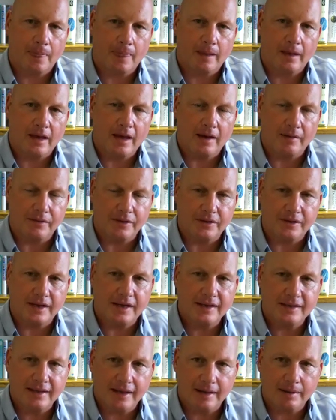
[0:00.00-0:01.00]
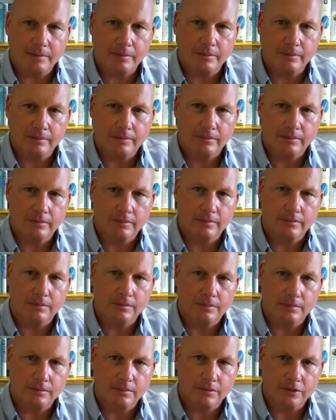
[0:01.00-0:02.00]
you have a daytime
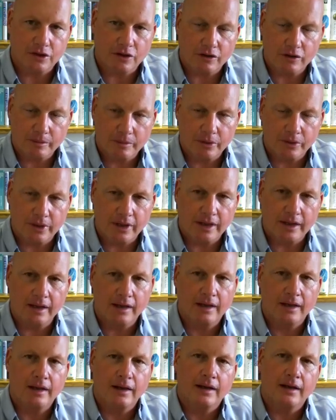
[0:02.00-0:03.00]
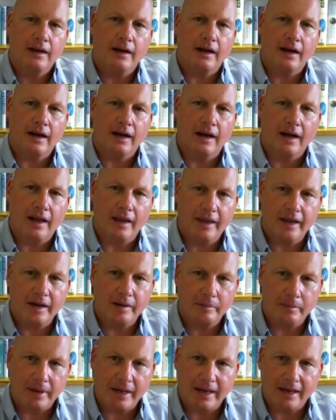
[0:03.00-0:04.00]
ceremony and
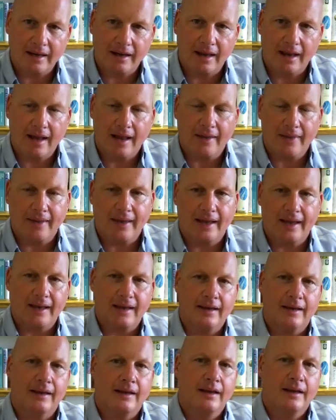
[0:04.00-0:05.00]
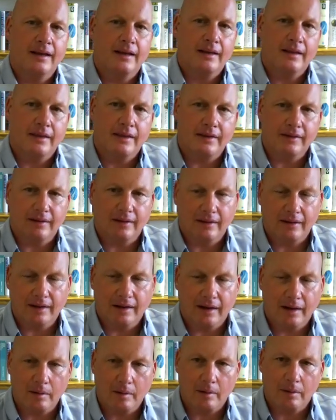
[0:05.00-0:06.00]
then a meal, and then there's a
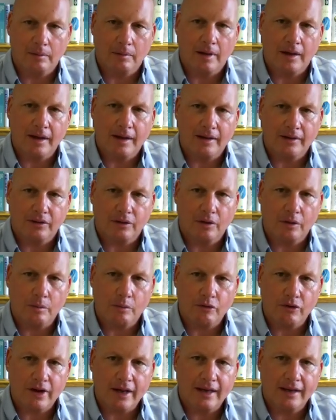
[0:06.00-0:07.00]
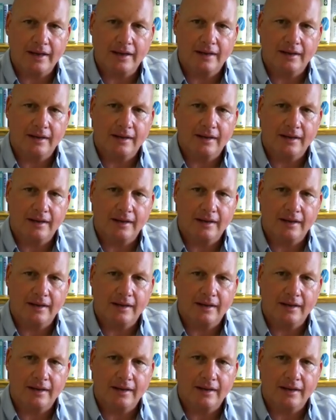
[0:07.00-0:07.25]
little sort of break